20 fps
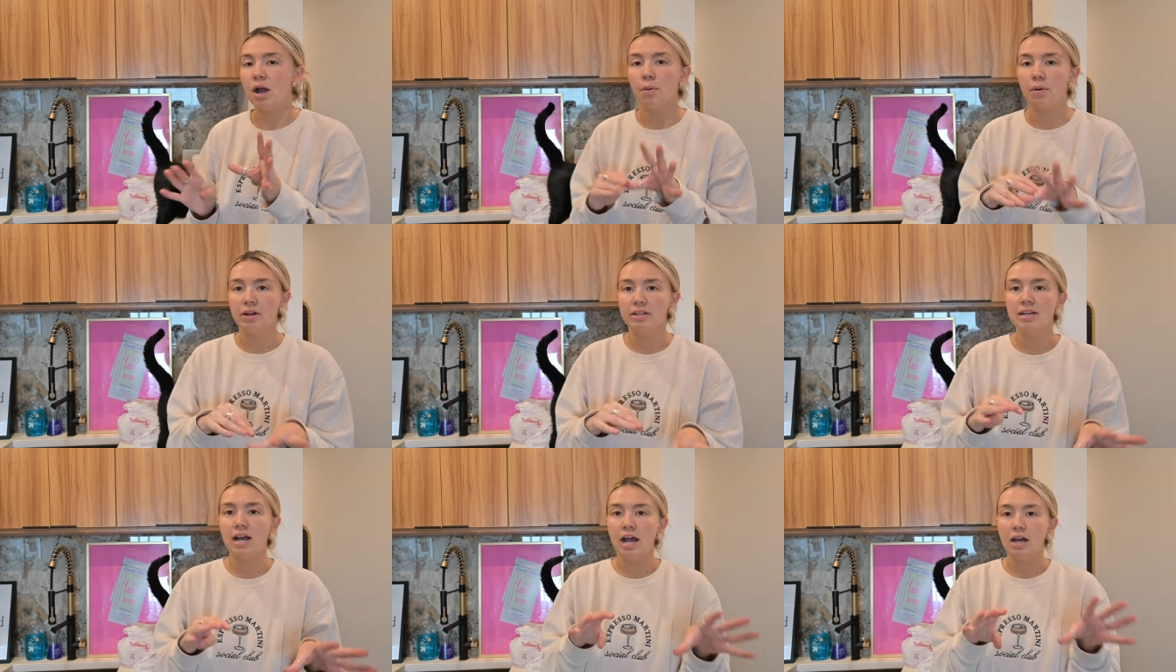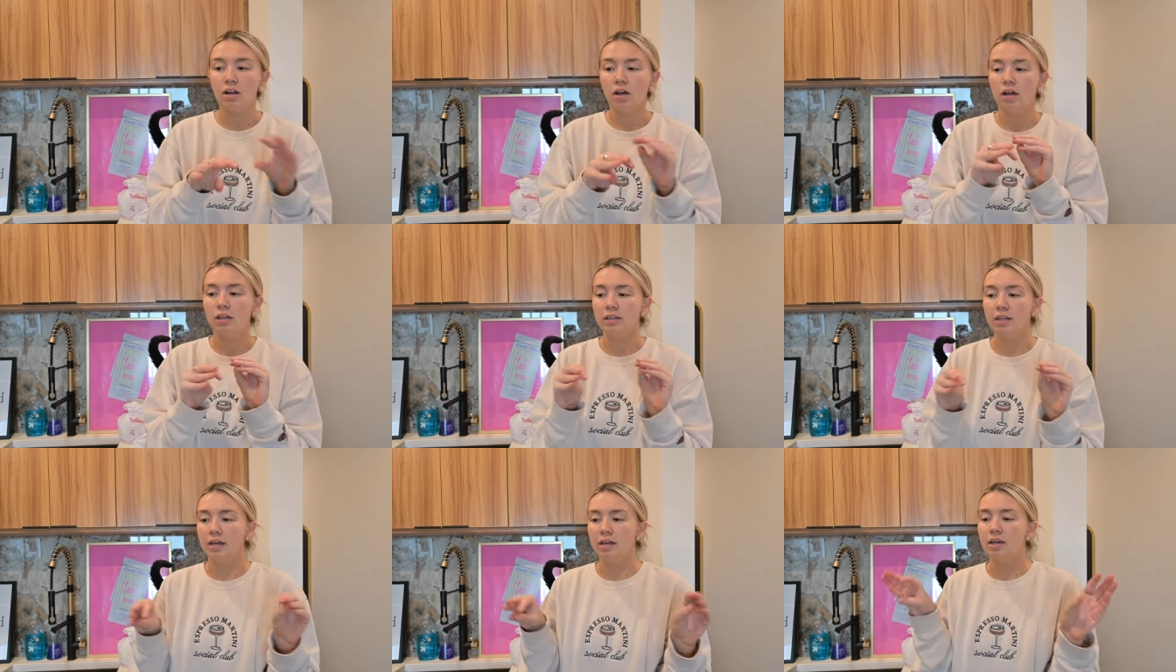I wanted to add
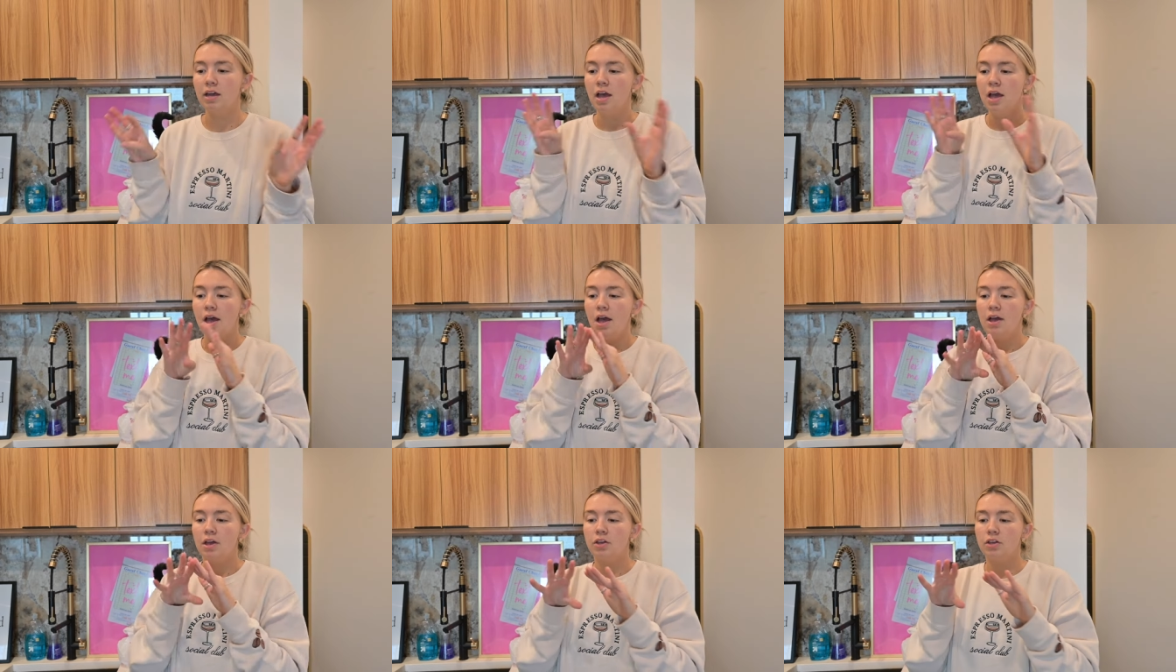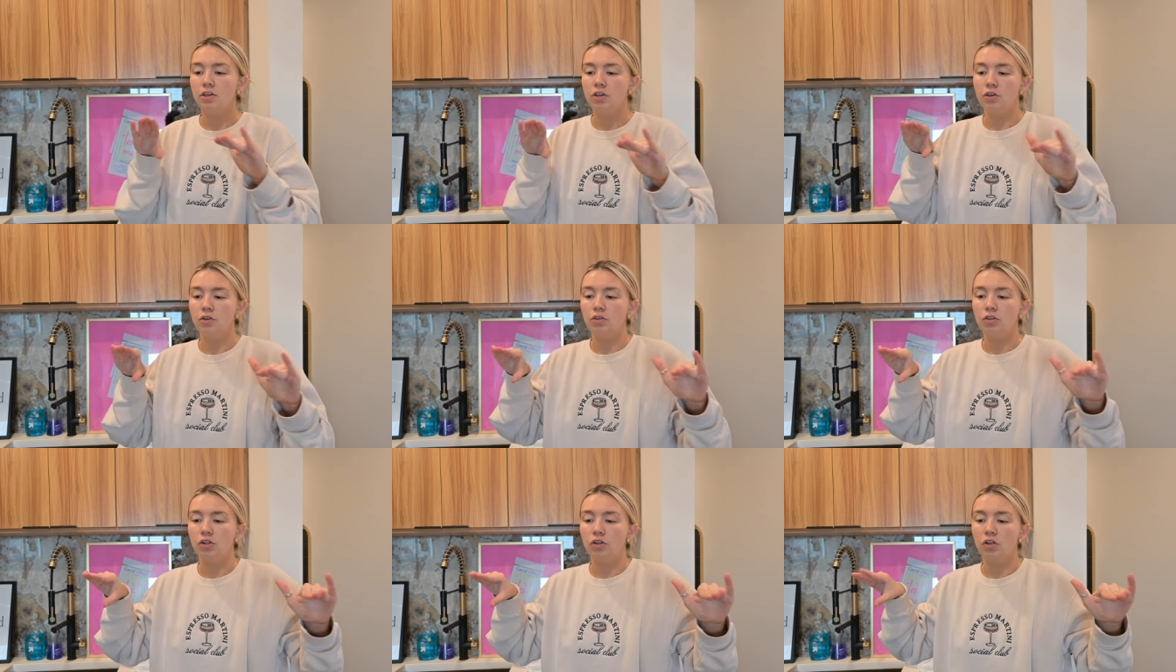on like a
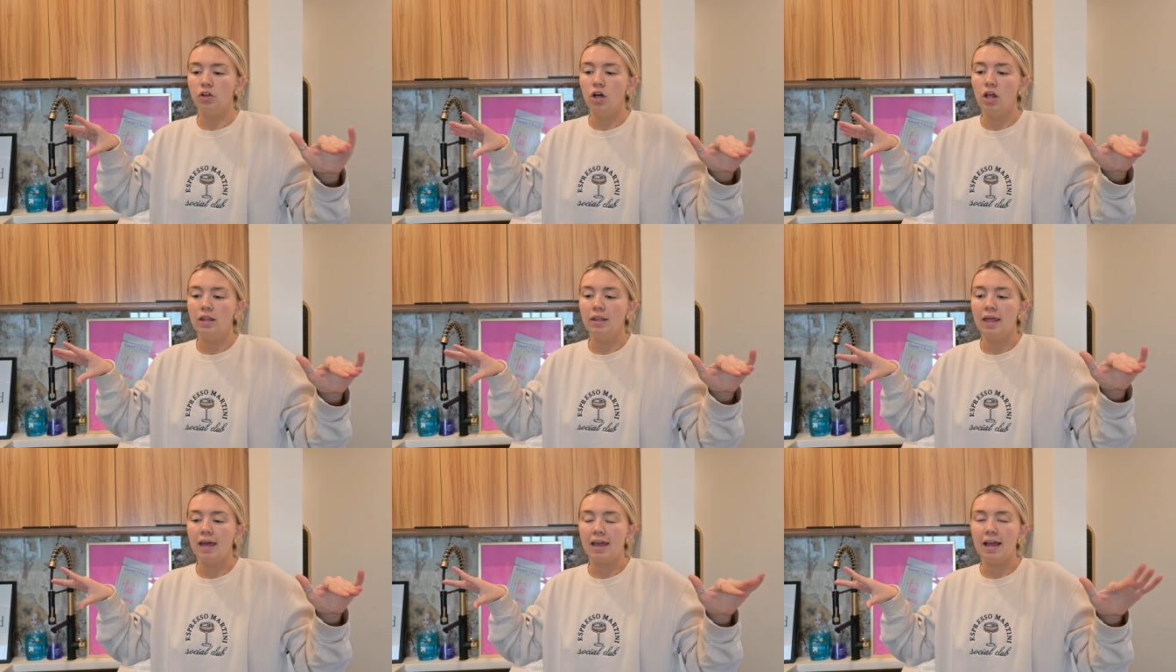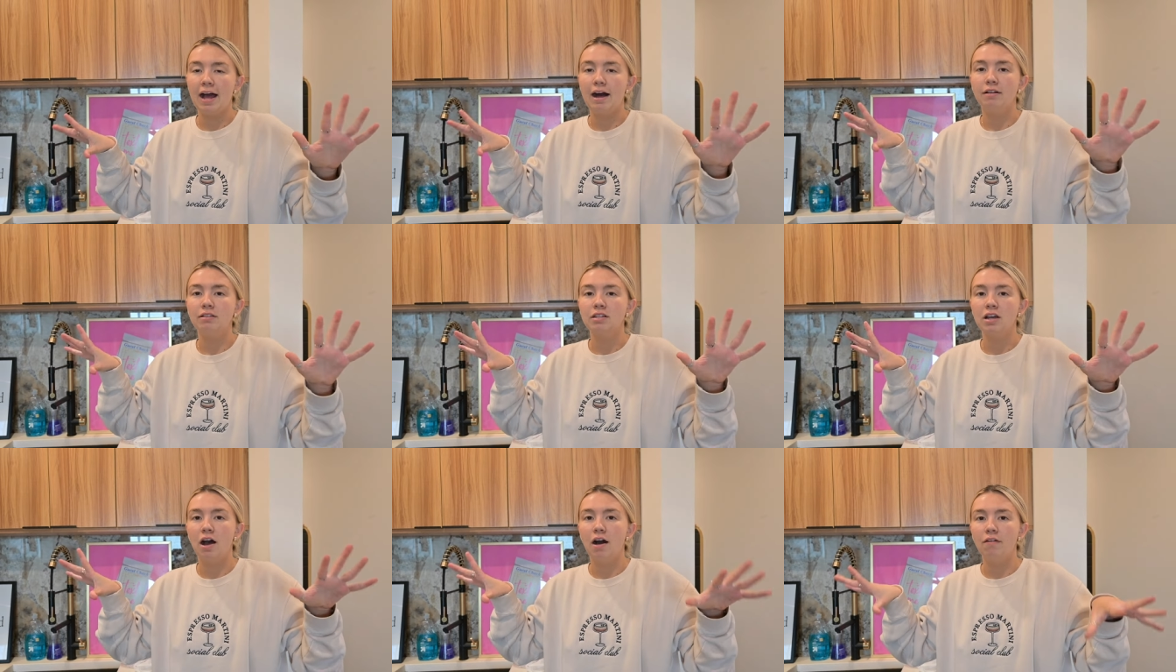cute little
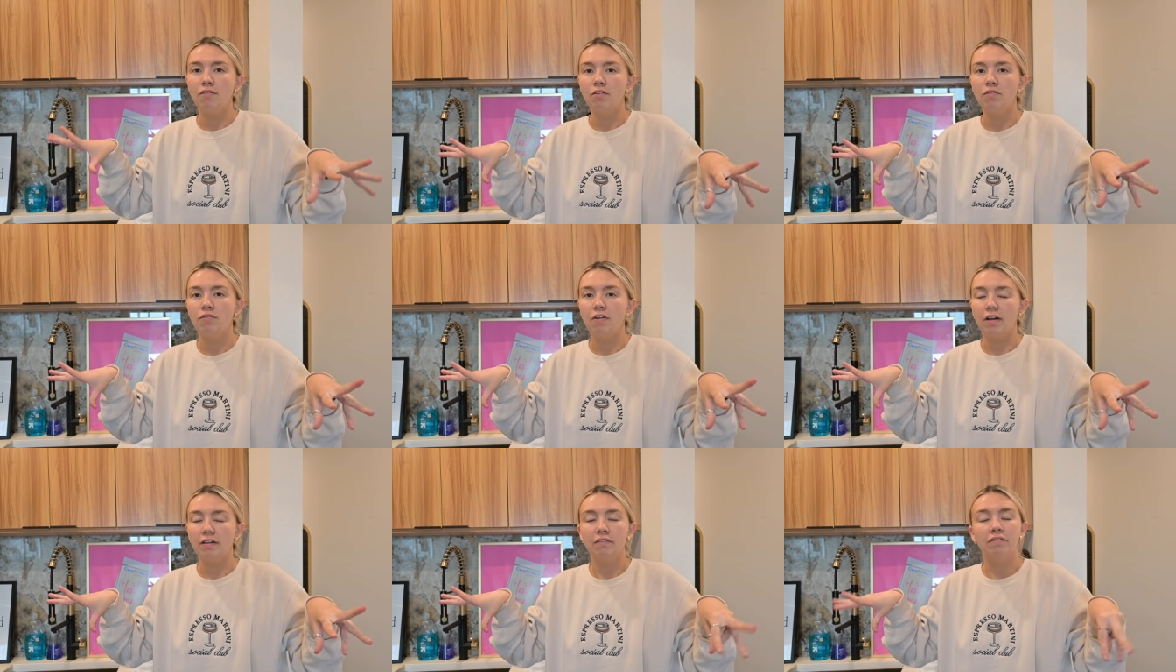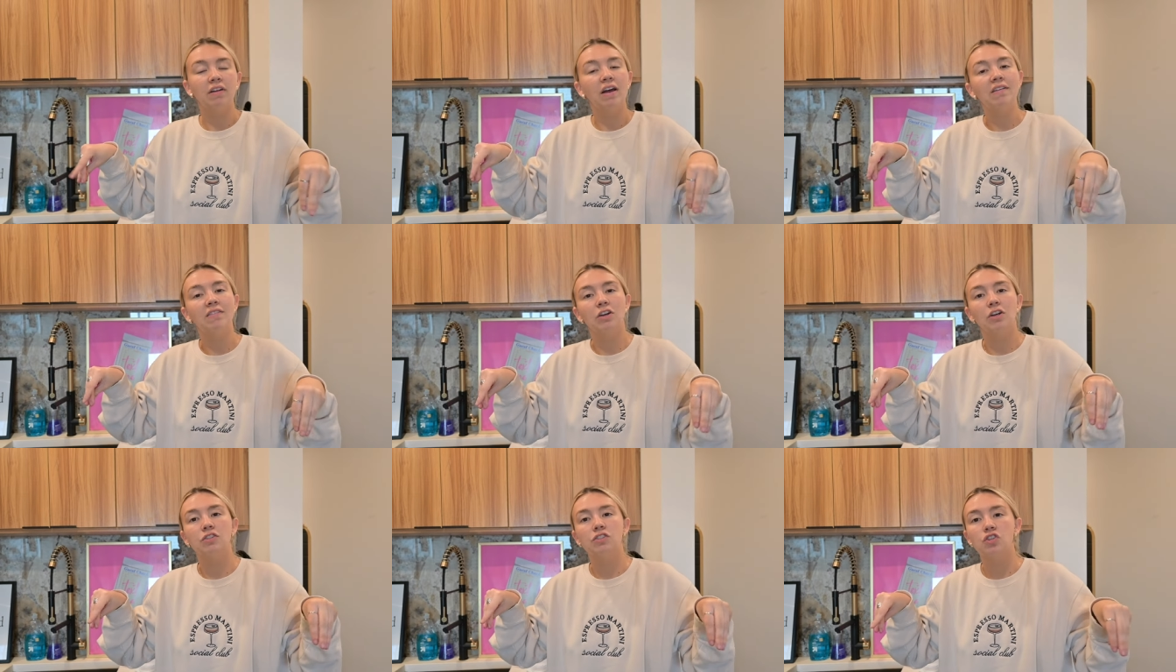layout of fun
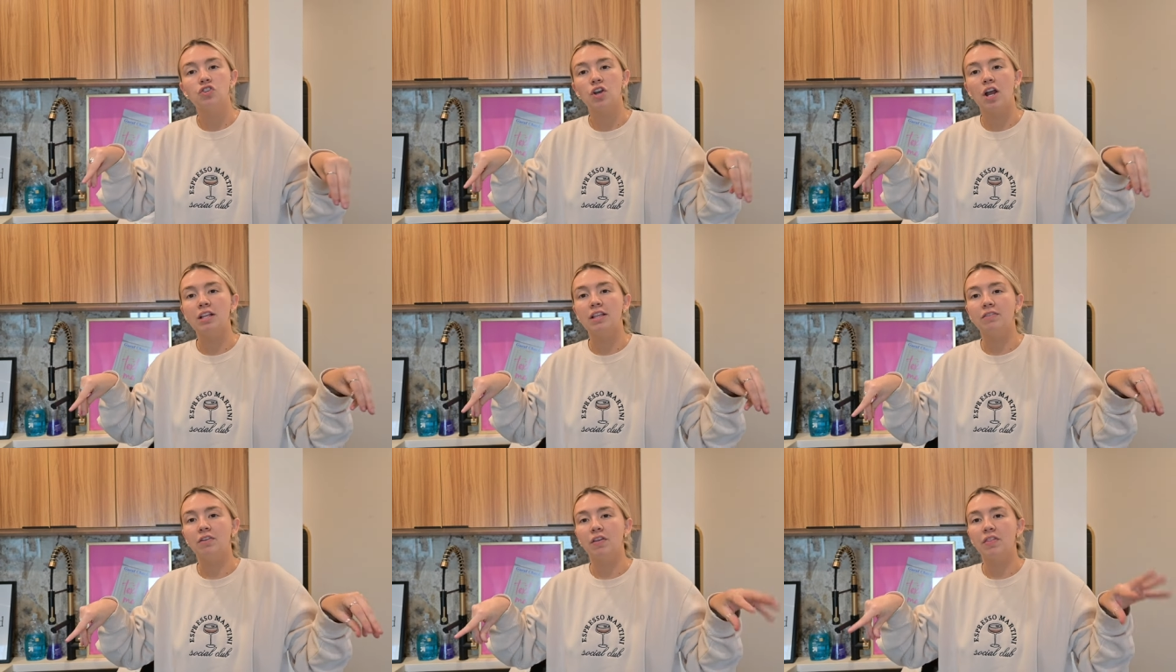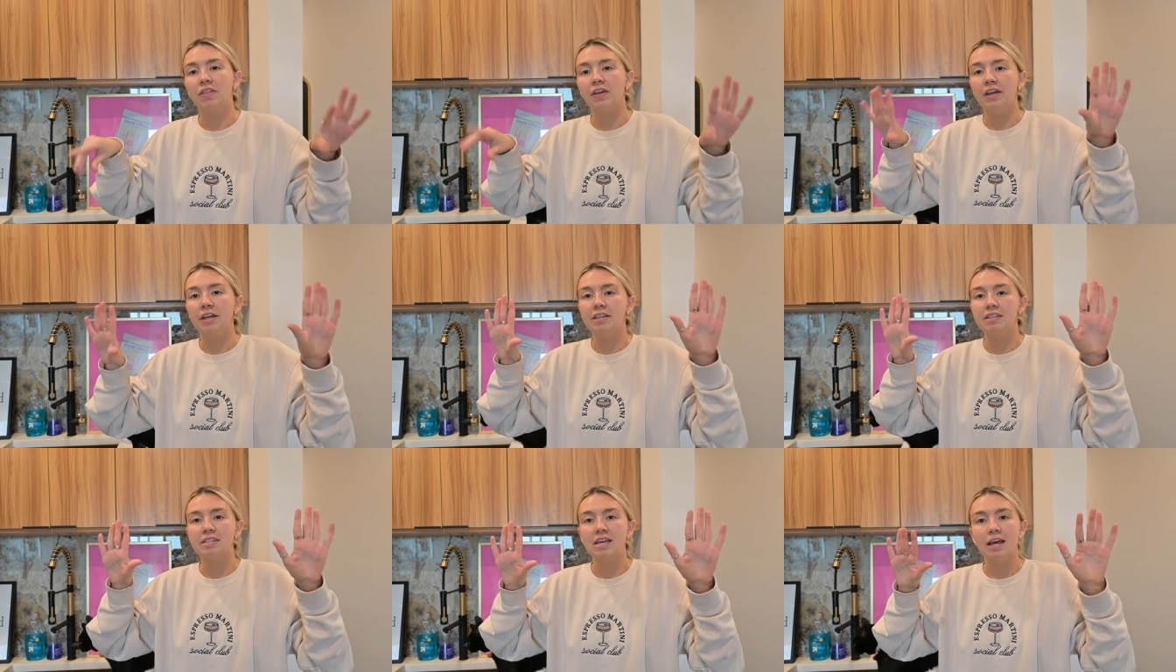flavors to try different
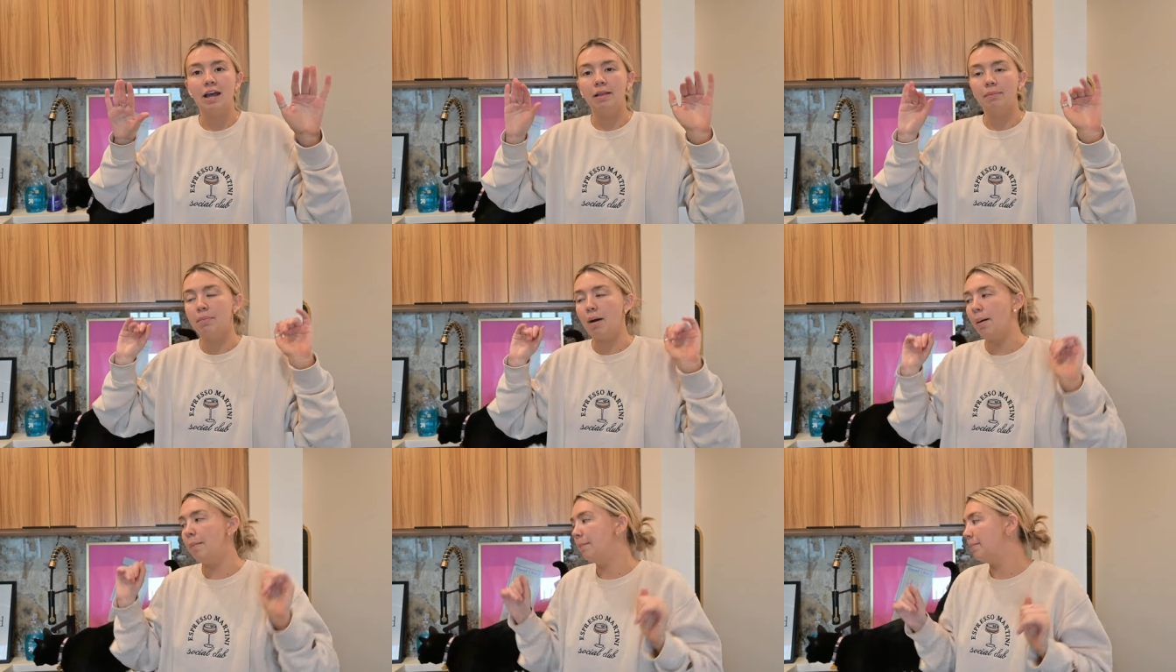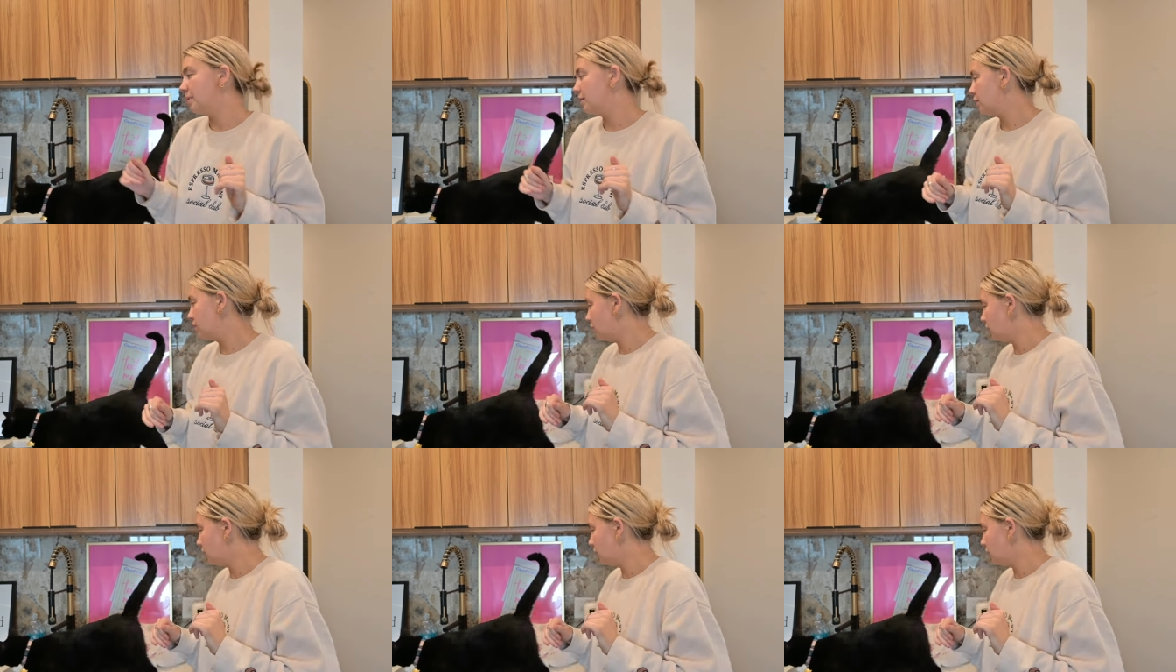things and pops.